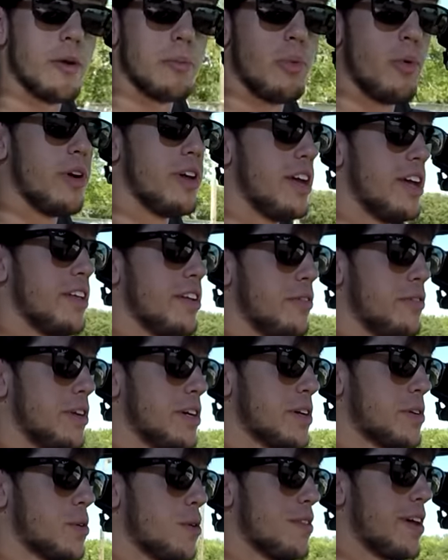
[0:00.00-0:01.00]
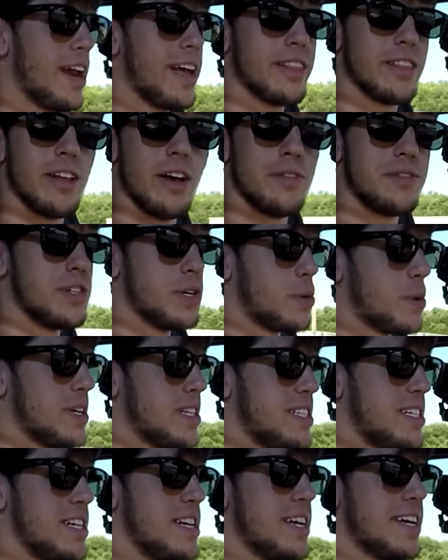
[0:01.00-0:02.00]
point in a vehicle that I love to
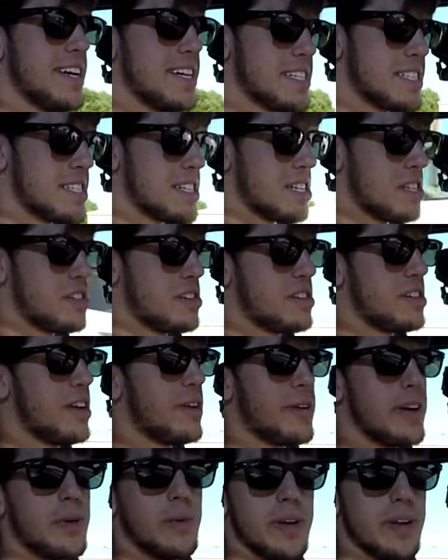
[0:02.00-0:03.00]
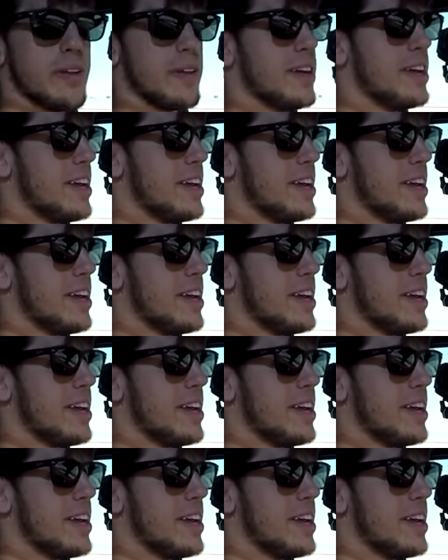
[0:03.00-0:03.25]
critique is the steering wheel.